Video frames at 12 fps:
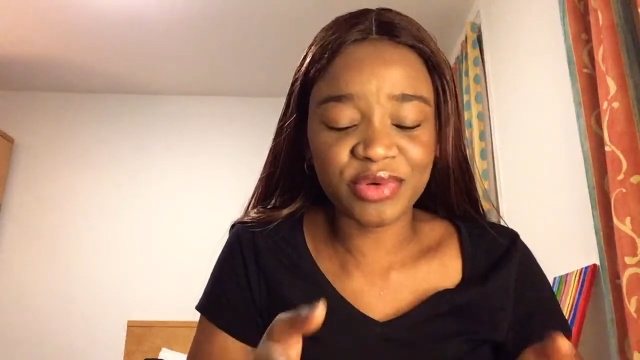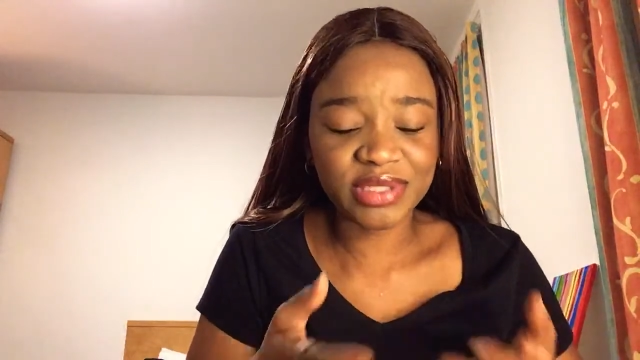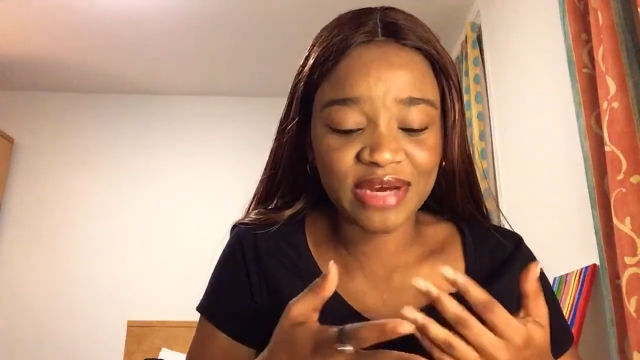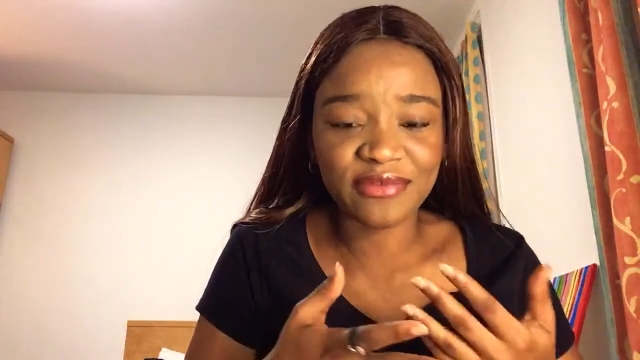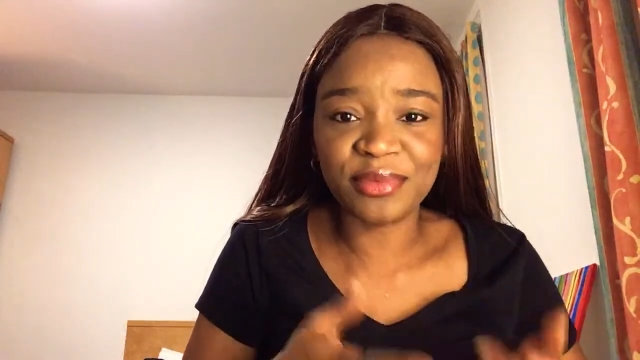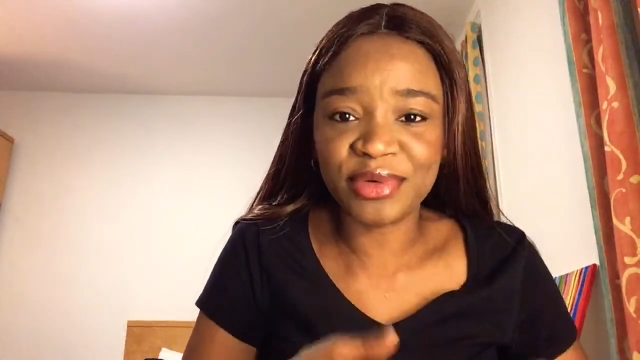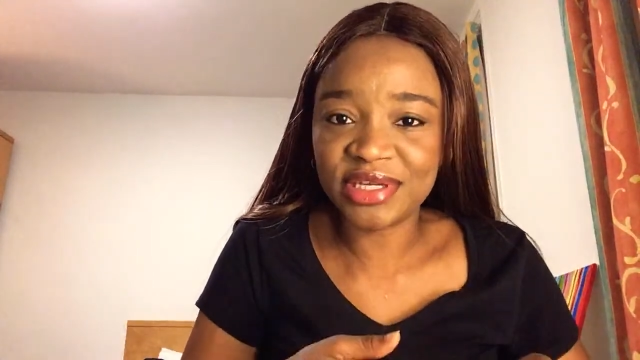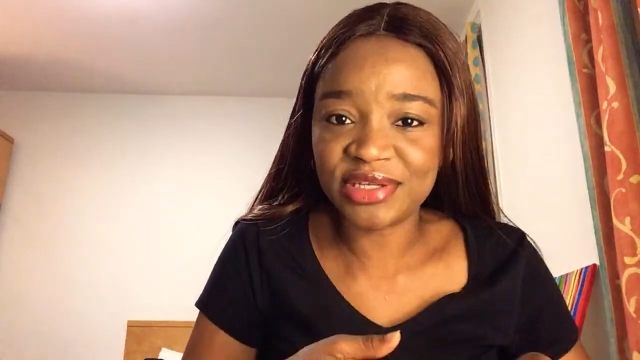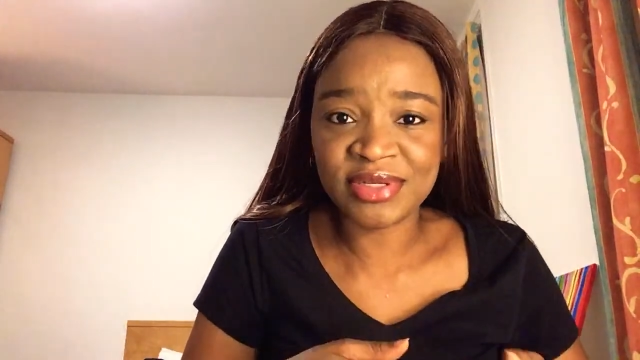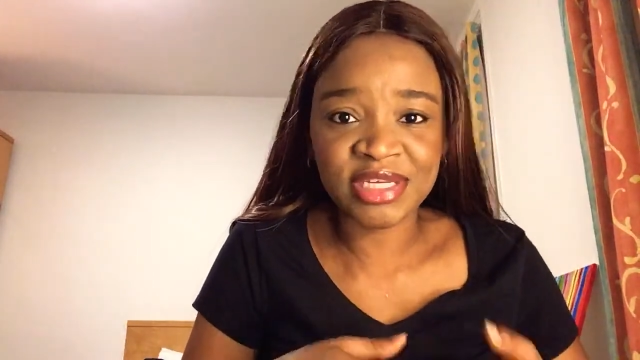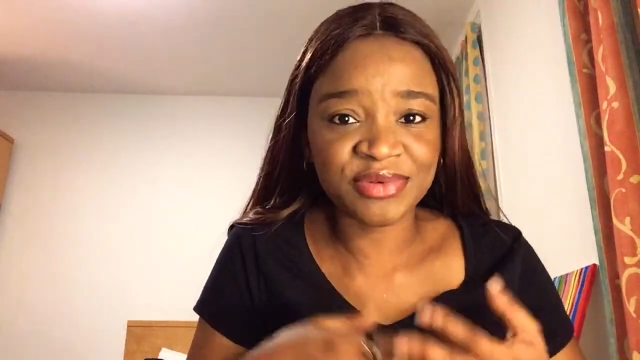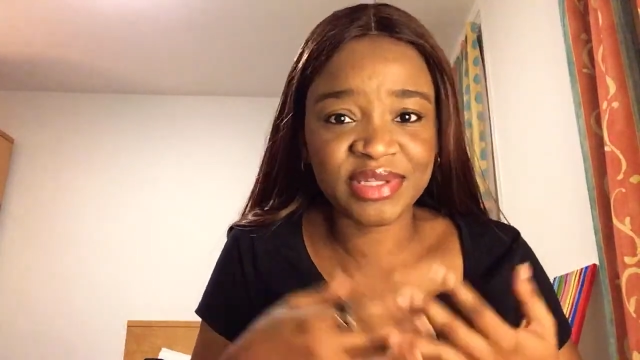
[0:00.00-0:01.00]
What I have on Monday
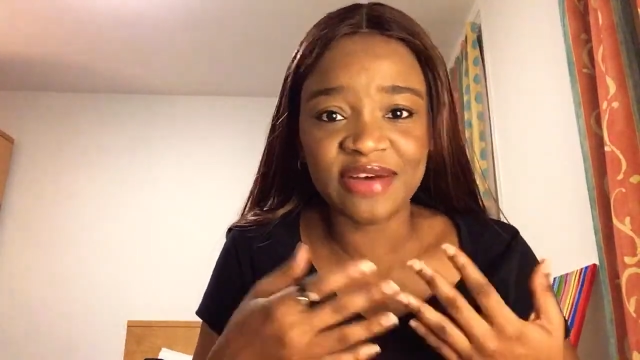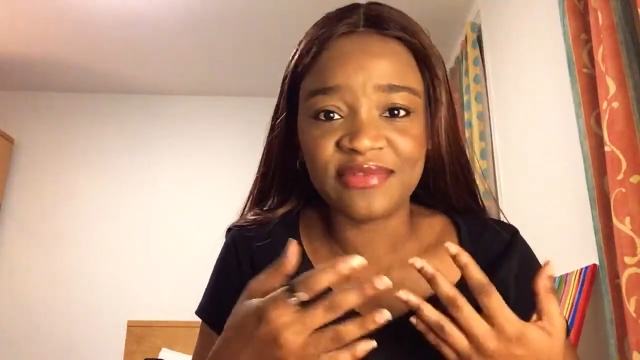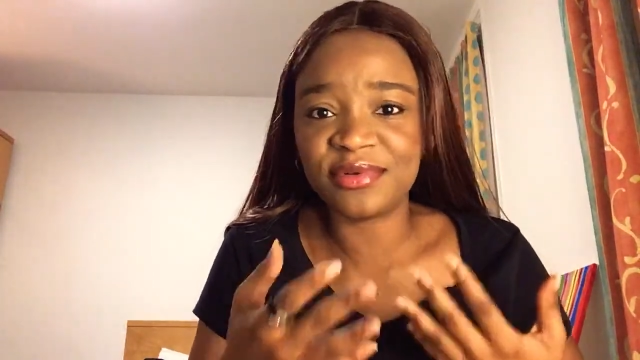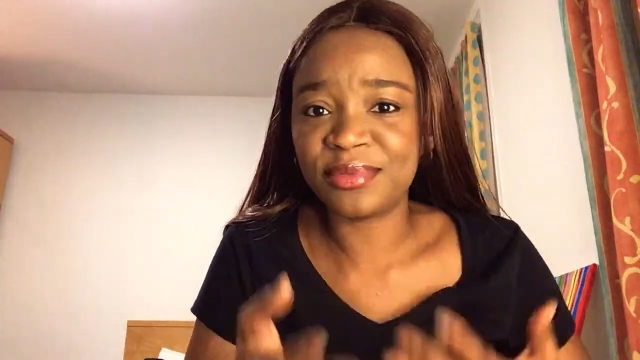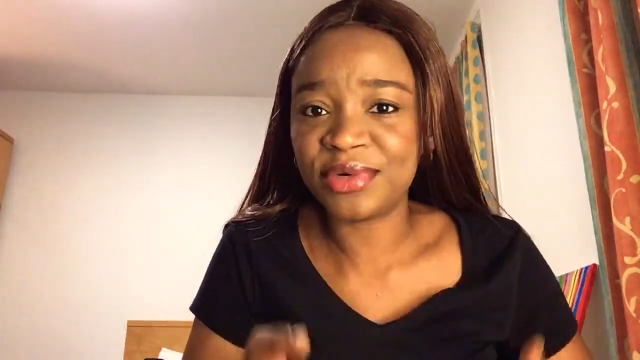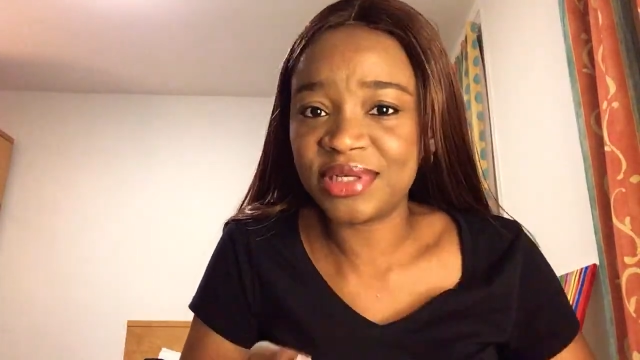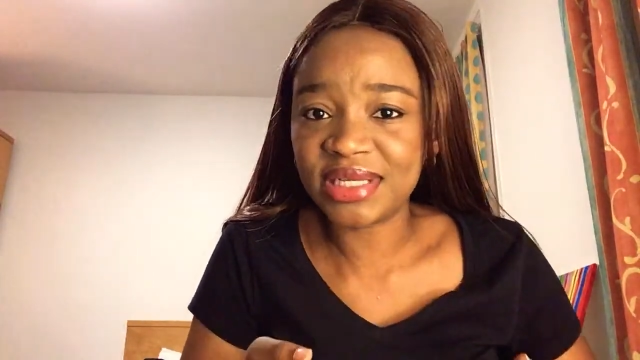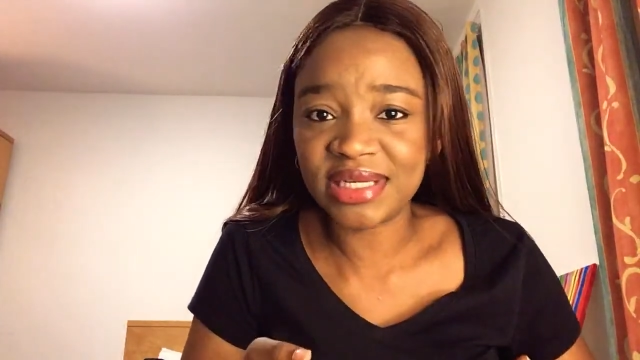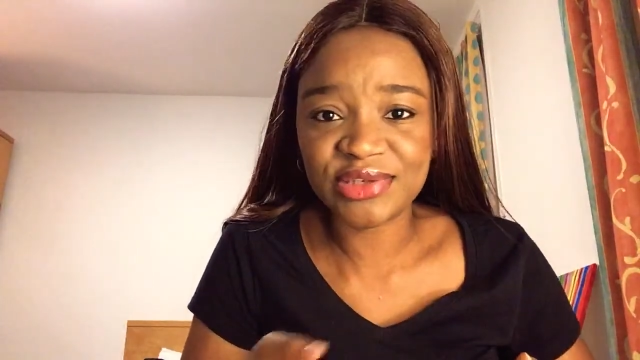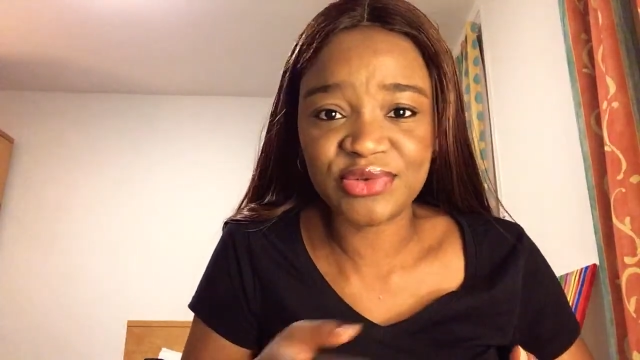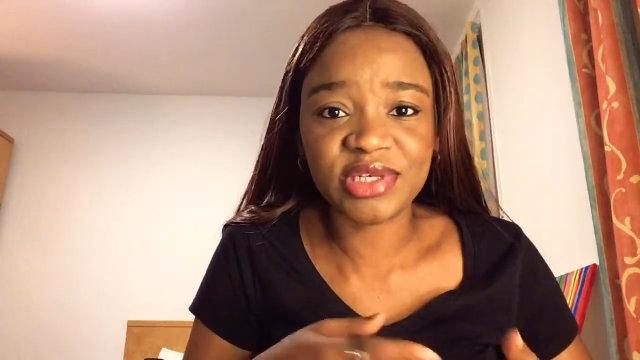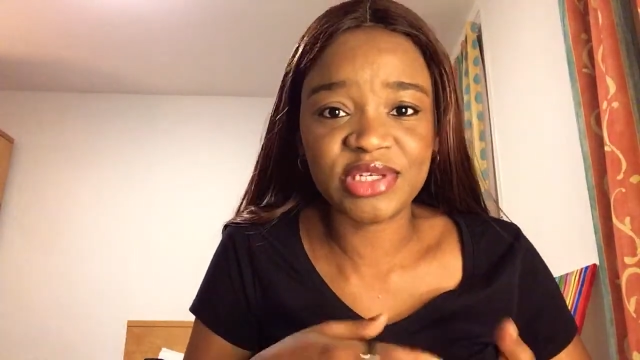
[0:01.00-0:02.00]
today is what I have on Monday
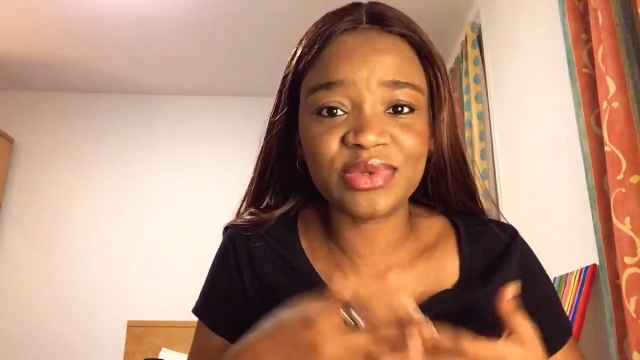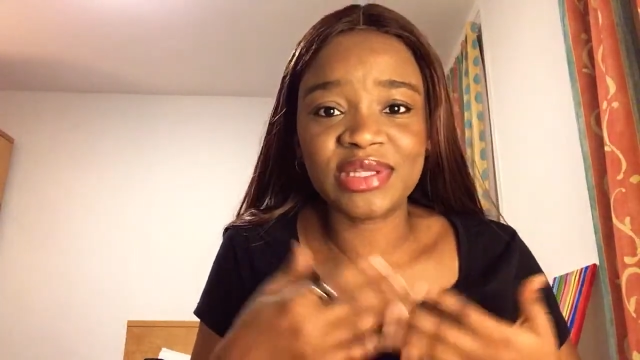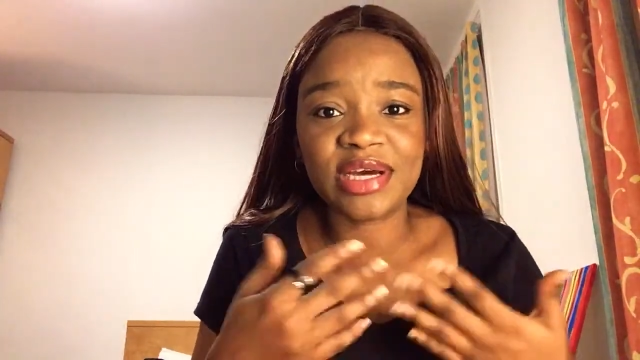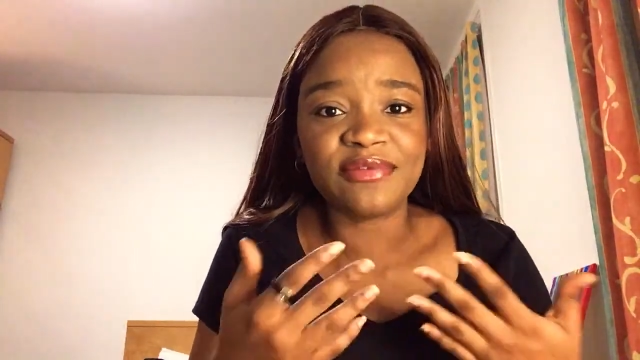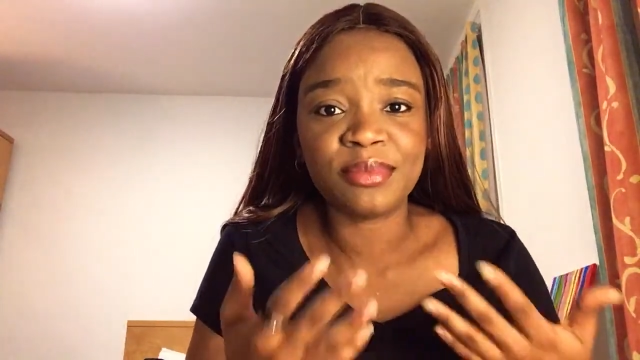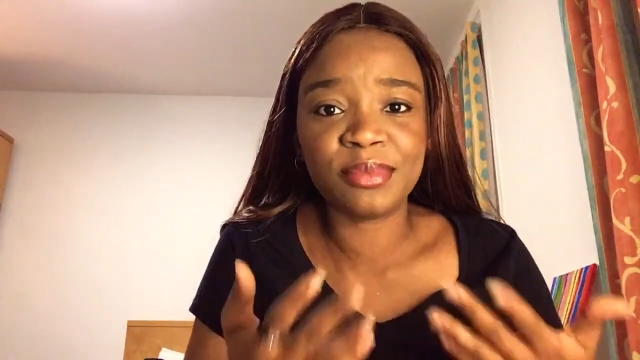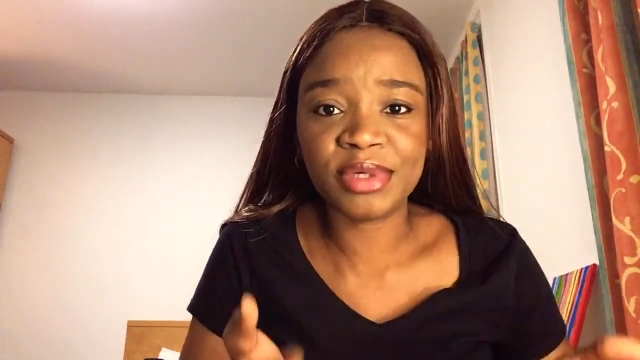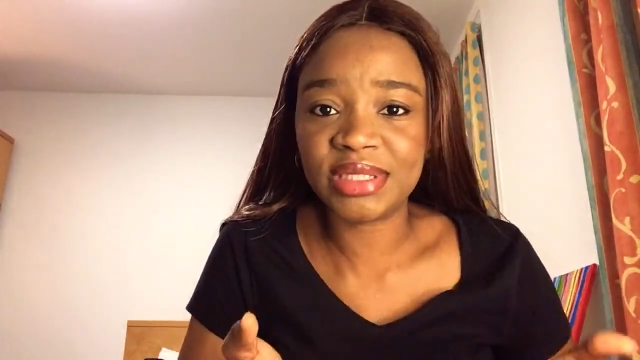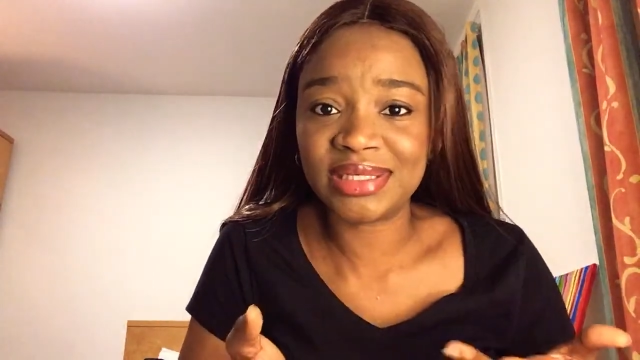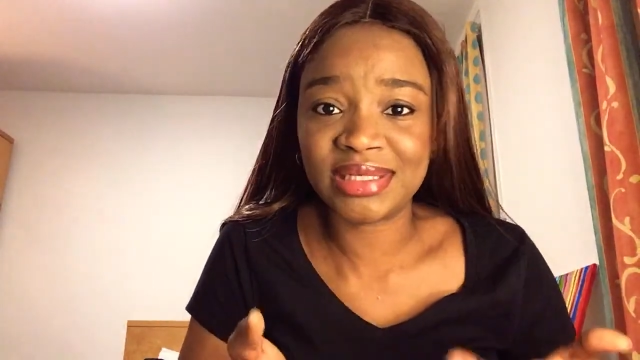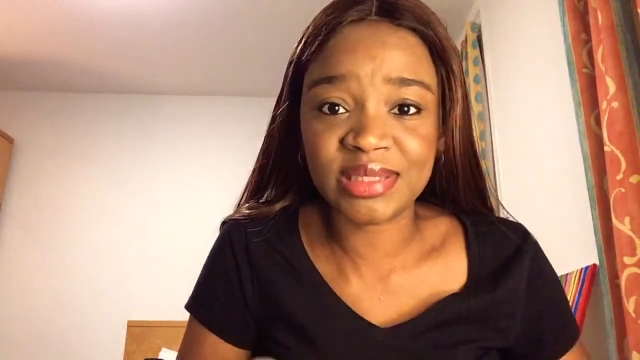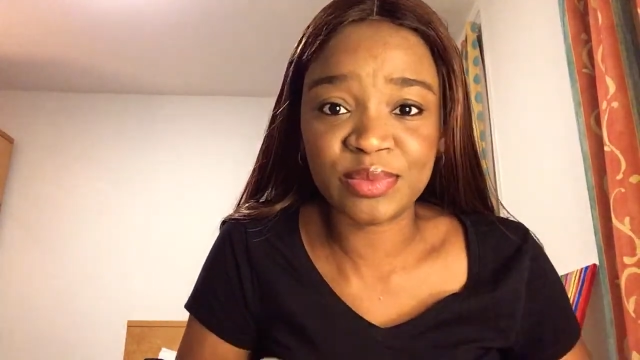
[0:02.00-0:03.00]
next week, is what I have on
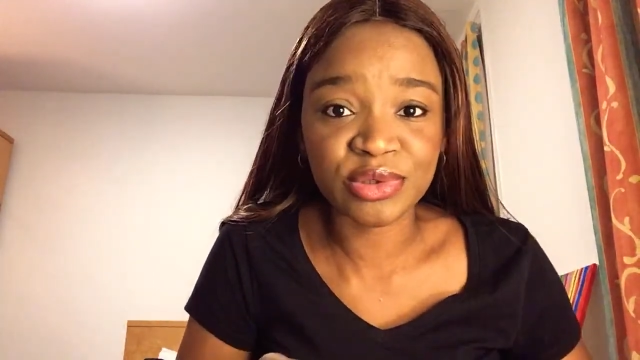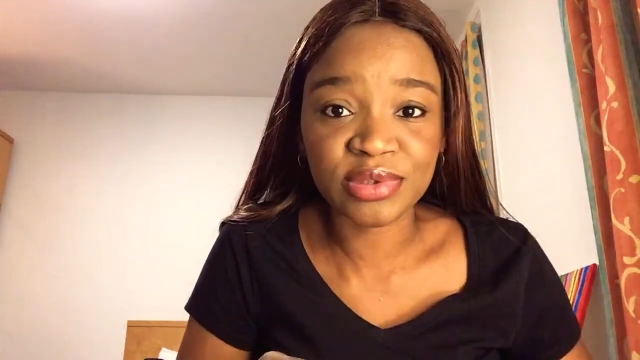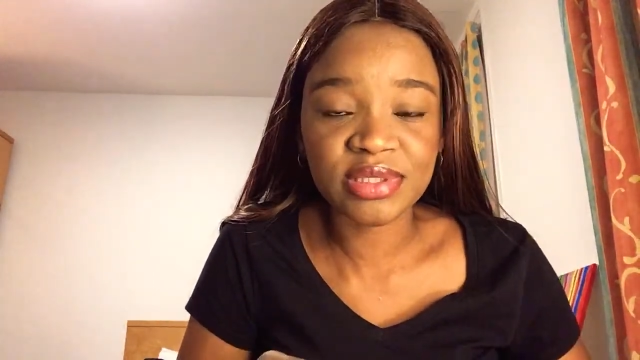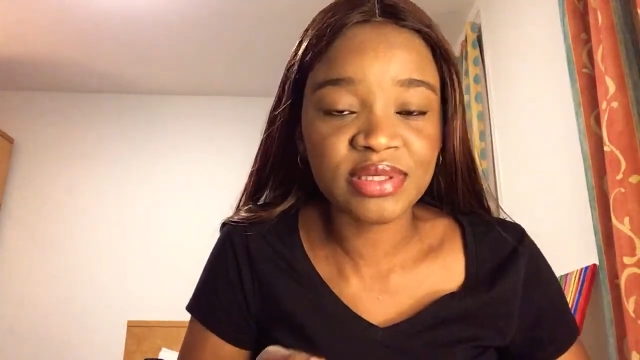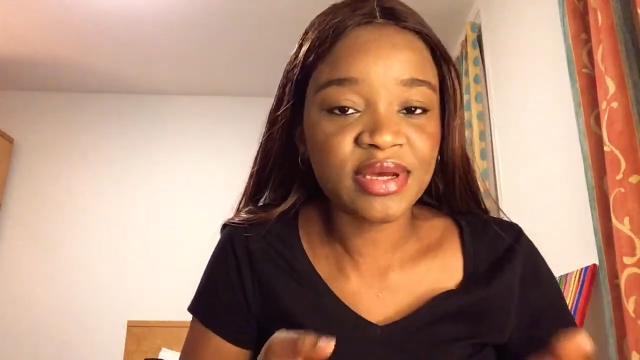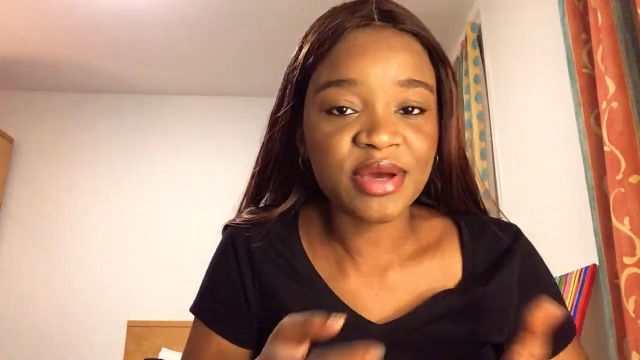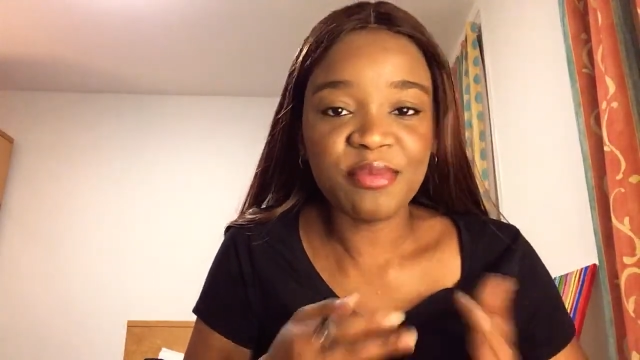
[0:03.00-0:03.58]
Monday next month.